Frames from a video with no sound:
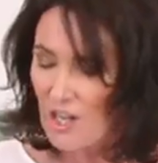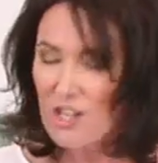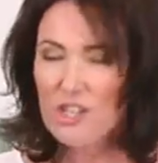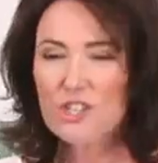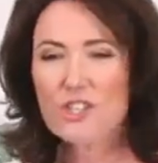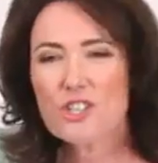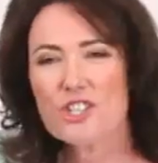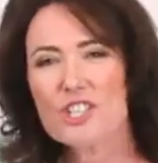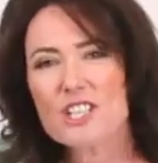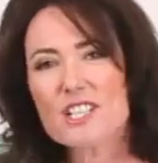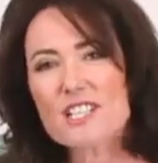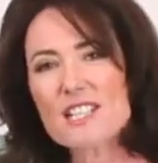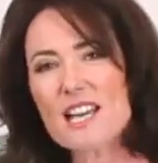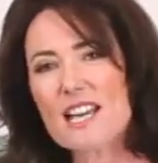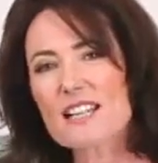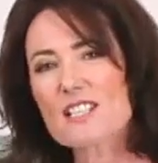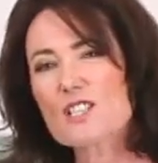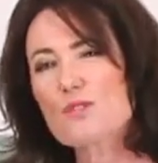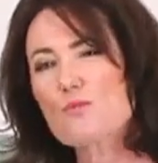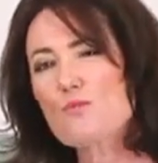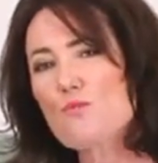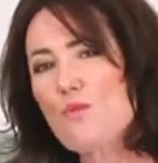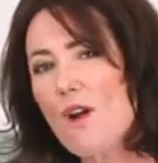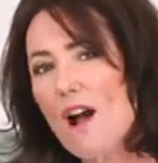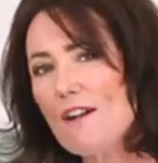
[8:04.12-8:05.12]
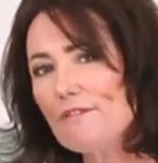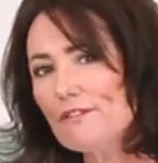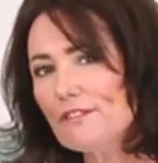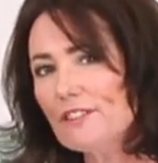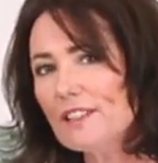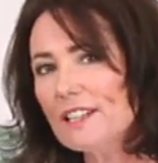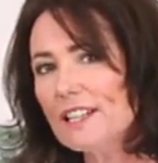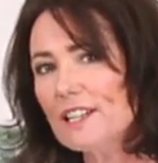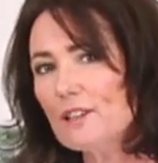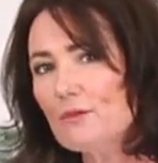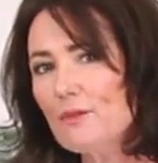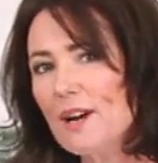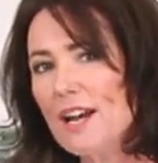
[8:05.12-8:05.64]
Usually takes
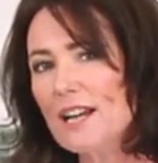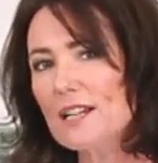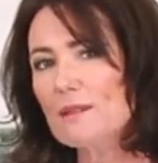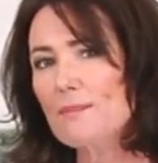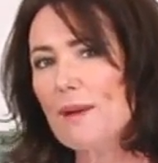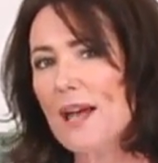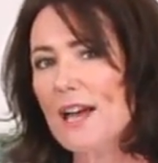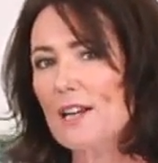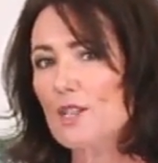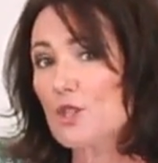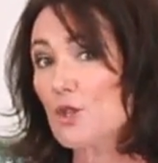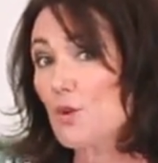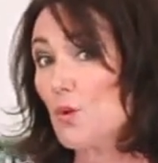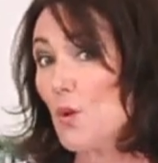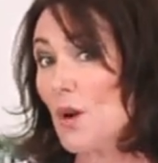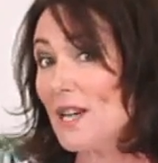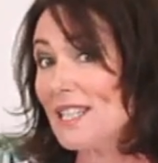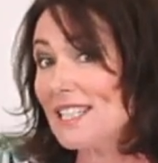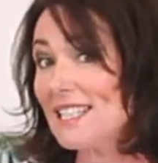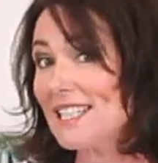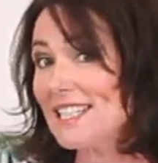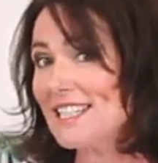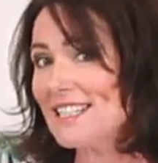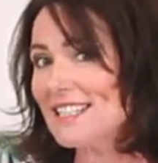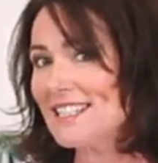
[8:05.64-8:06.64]
roughly around about 20